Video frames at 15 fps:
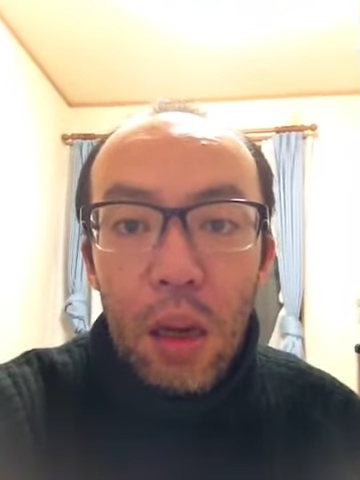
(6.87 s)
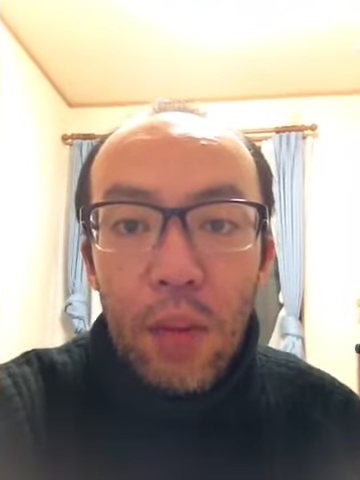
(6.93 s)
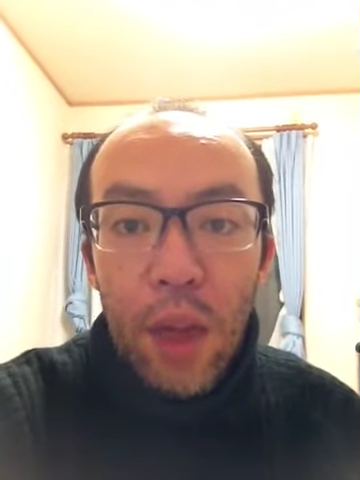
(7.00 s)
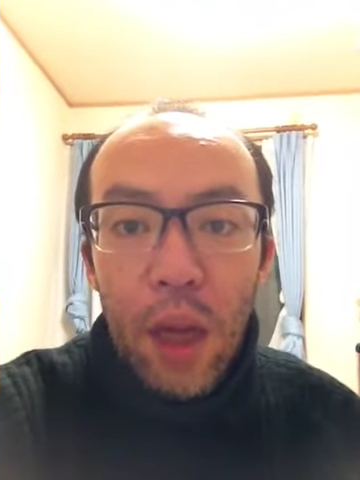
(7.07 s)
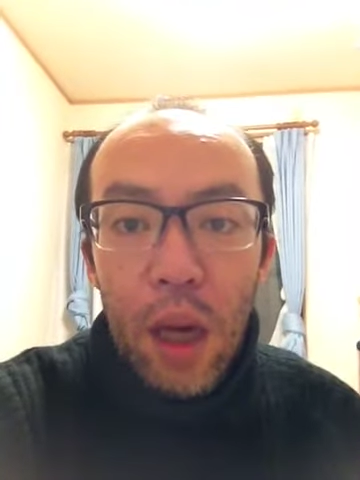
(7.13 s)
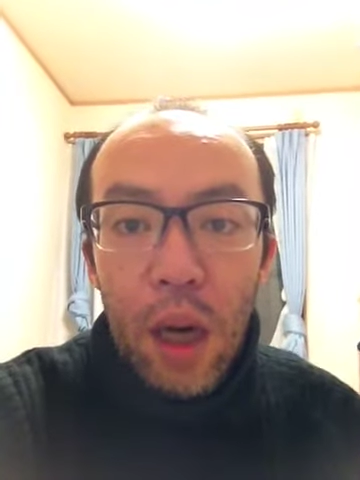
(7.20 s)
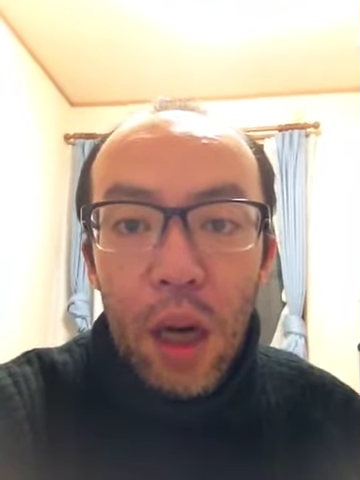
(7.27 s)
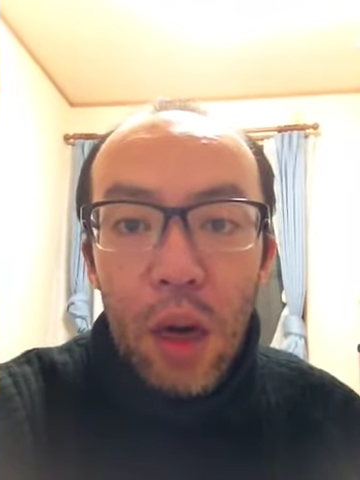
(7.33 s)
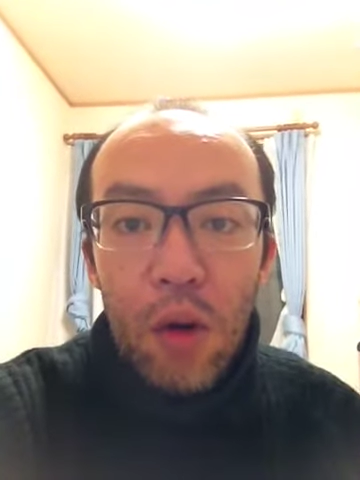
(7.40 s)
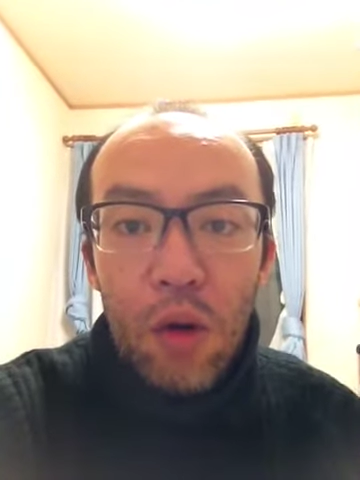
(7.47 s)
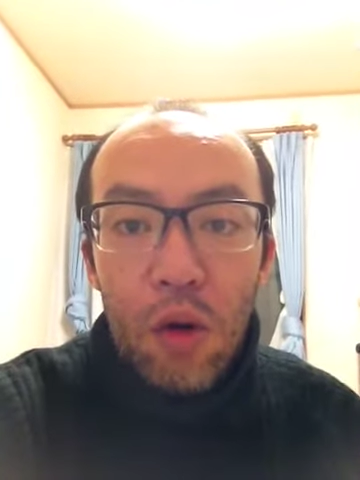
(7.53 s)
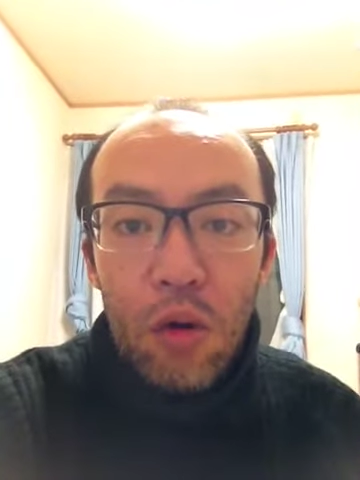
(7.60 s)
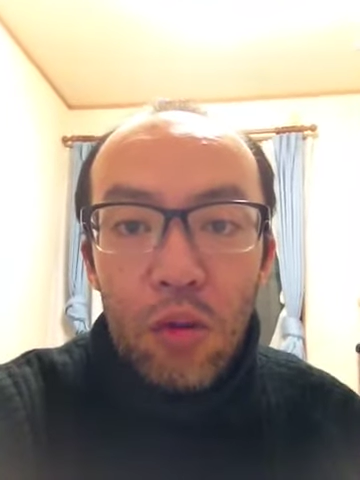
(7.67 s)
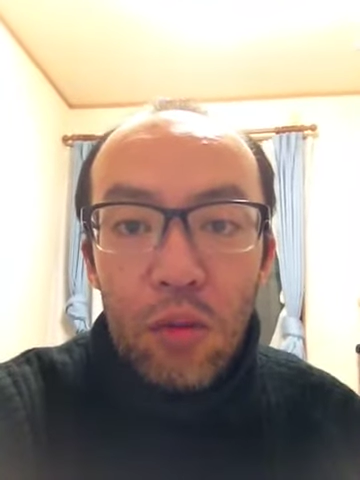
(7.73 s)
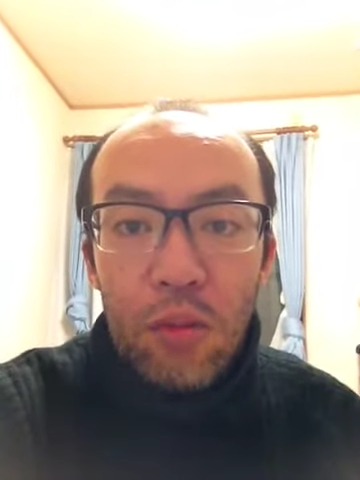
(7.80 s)
Bachelor
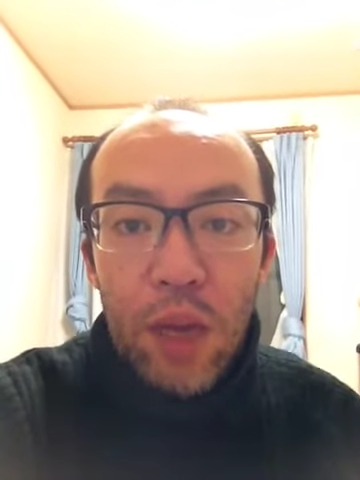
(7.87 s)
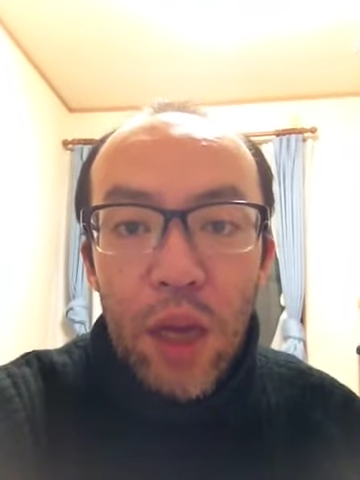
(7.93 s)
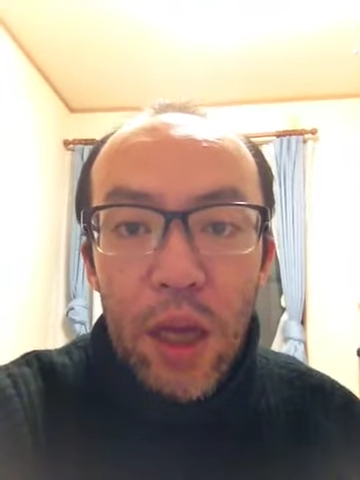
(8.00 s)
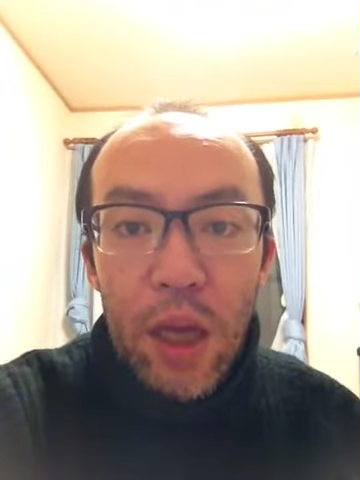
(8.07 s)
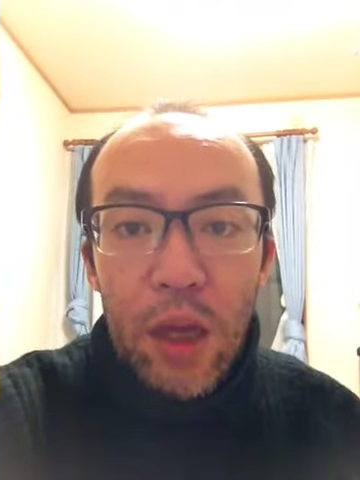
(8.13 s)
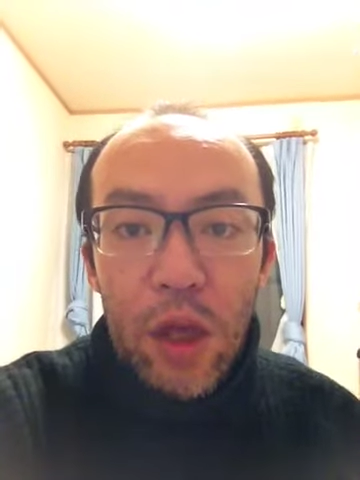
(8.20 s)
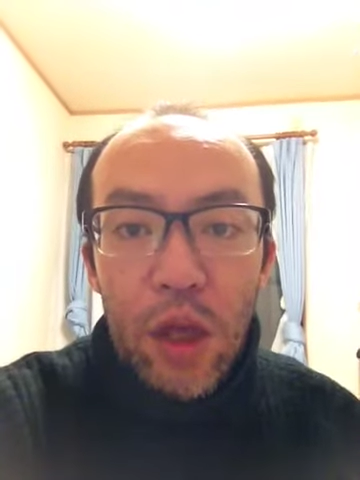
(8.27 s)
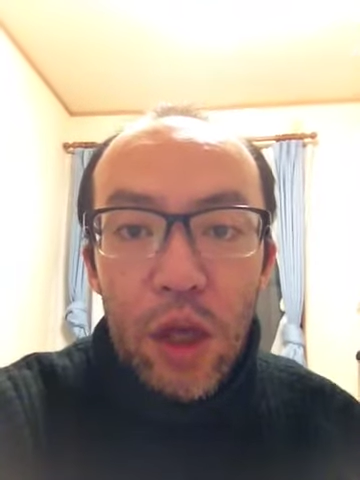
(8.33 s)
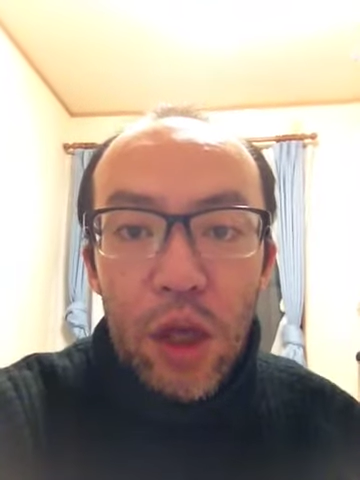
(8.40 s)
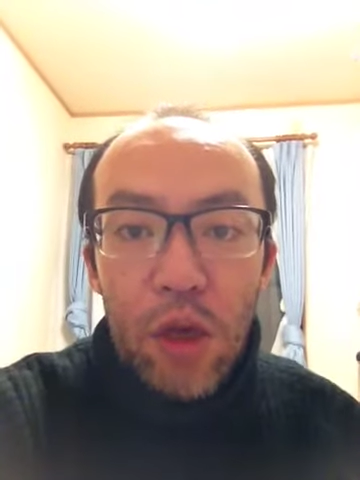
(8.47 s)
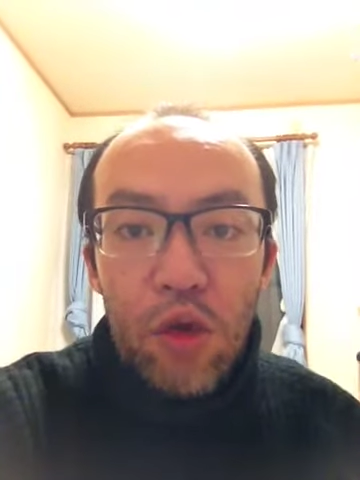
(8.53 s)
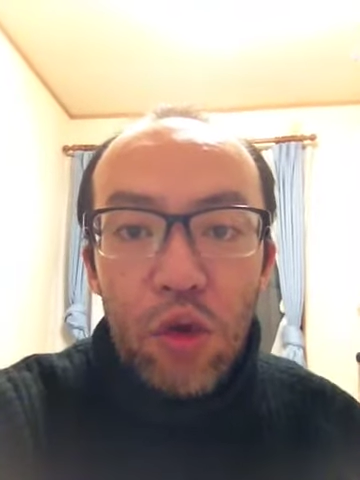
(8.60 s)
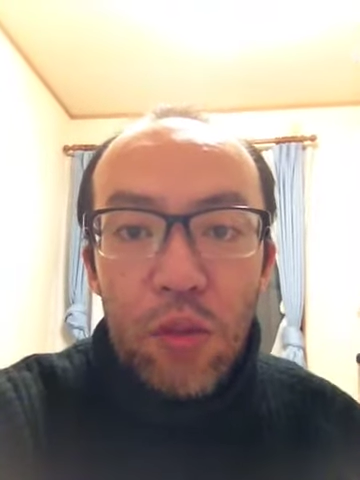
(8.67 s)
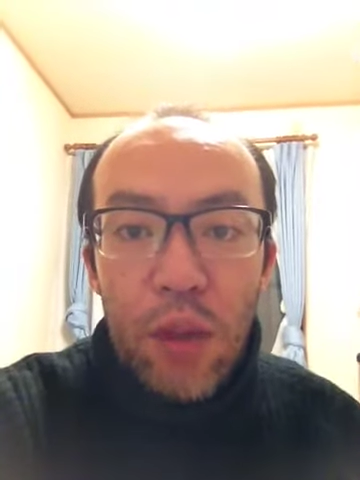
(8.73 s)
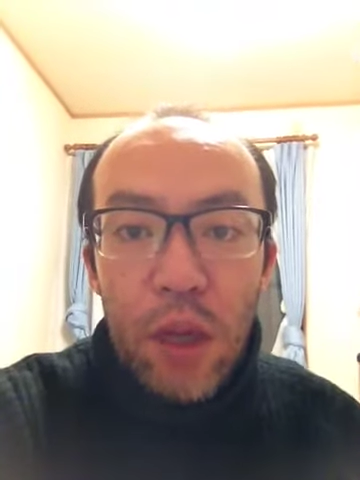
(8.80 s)
of Meiji
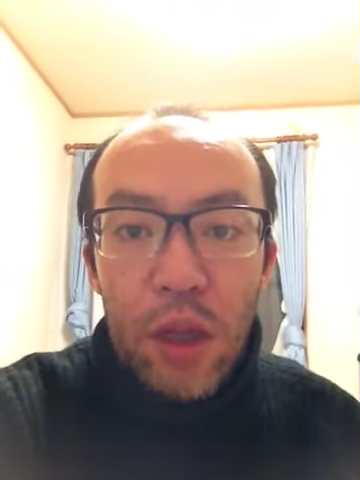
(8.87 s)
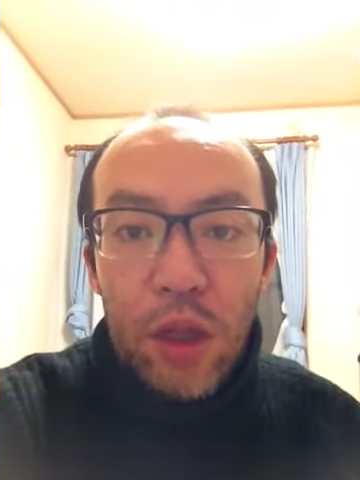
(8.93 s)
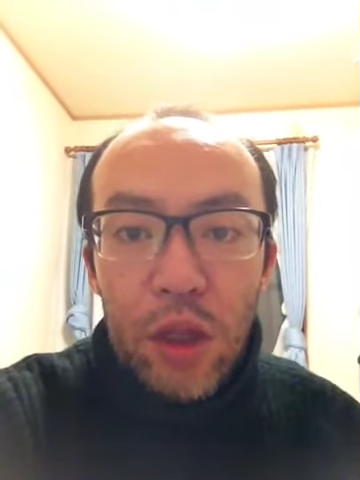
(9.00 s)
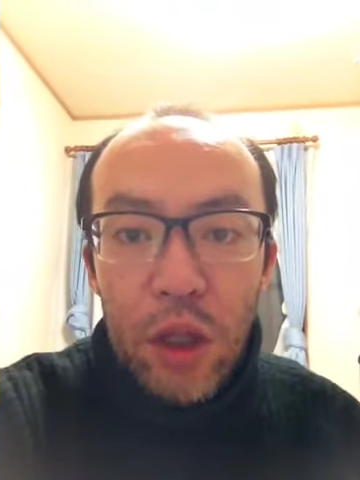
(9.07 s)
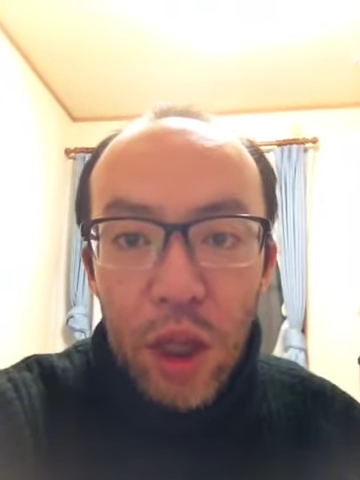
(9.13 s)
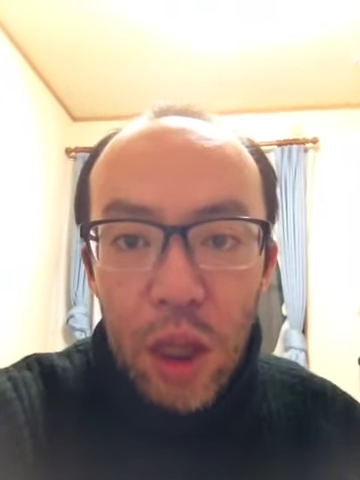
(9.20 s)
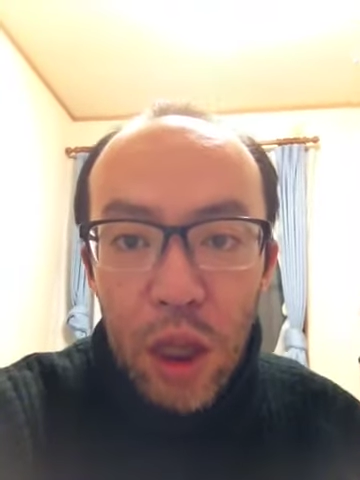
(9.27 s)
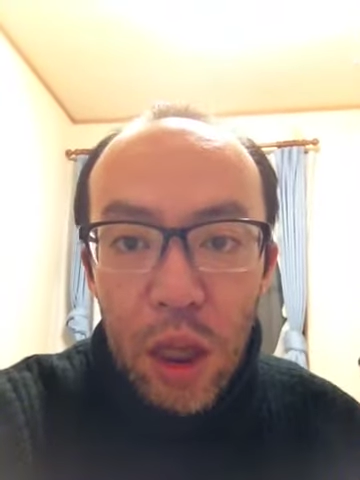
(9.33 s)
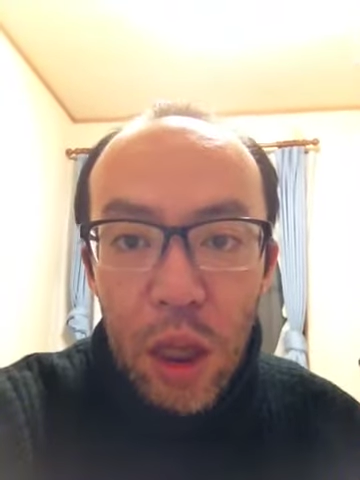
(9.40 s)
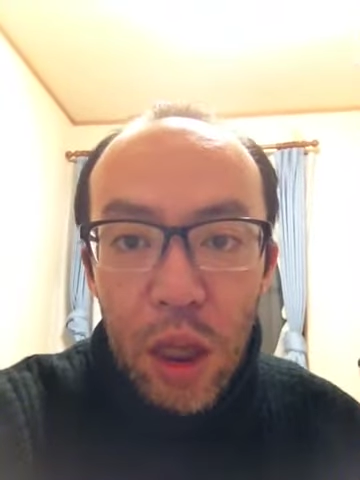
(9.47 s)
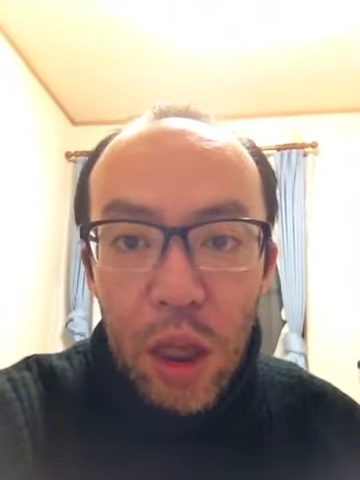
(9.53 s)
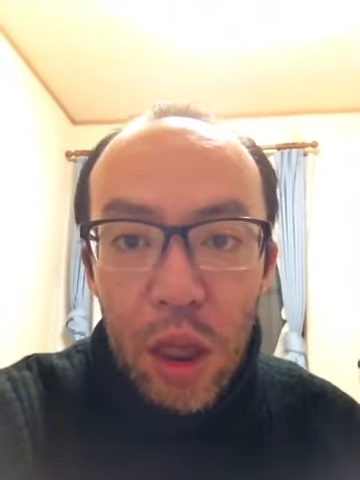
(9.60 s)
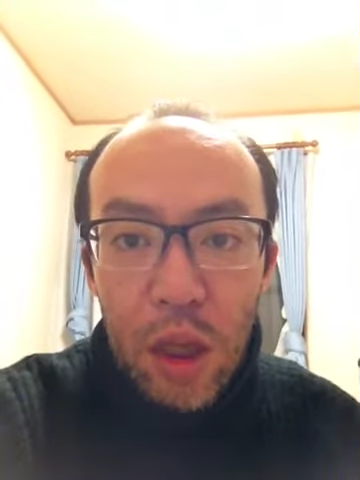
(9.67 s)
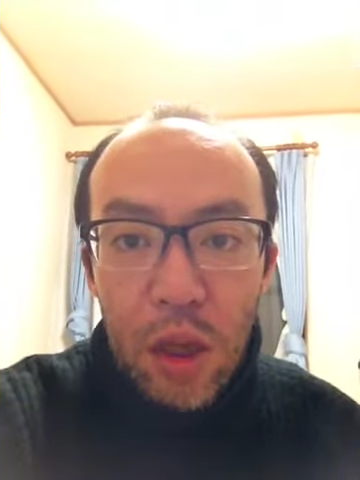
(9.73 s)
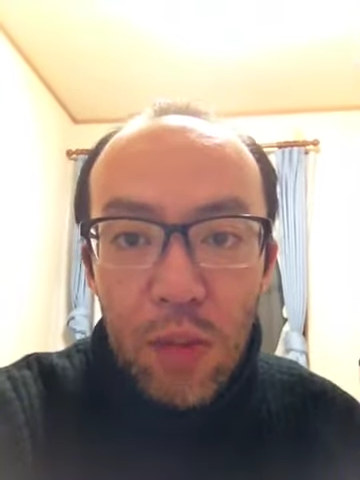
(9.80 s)
University
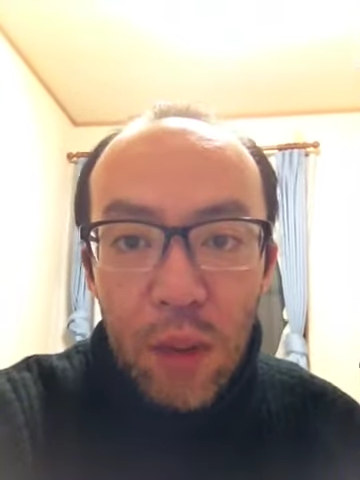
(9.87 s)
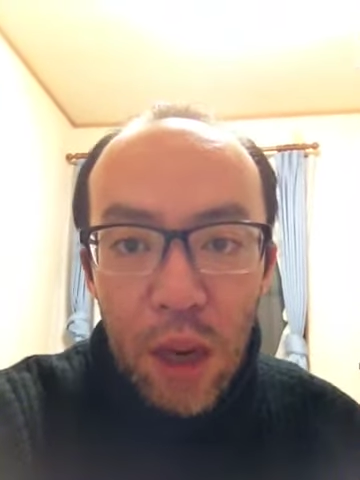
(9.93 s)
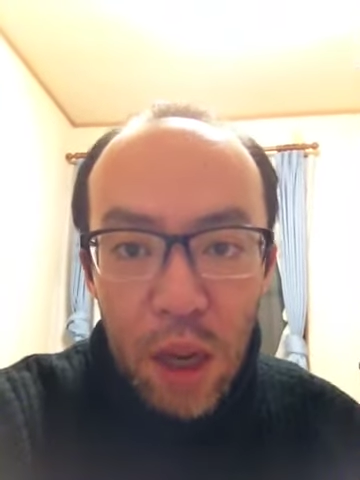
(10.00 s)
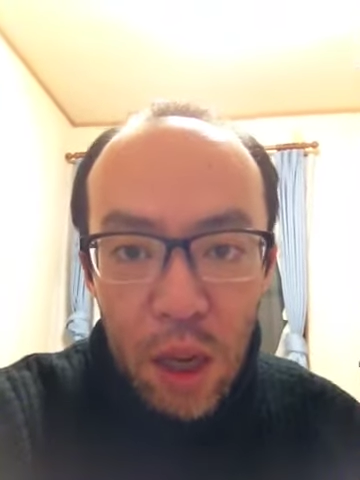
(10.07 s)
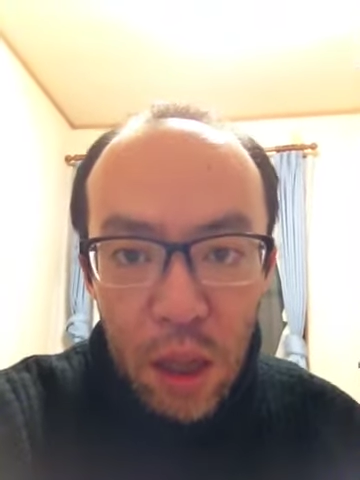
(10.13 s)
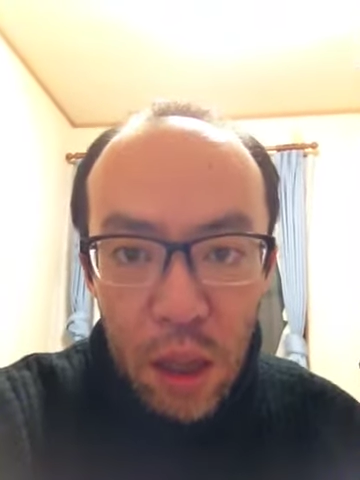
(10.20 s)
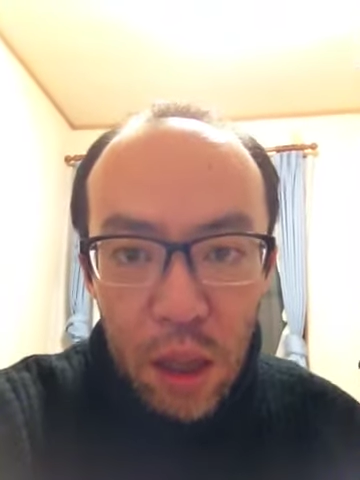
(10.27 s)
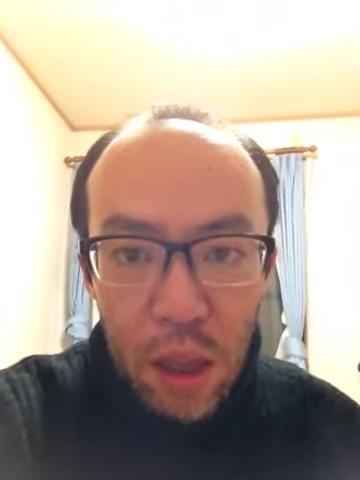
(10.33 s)
in Japan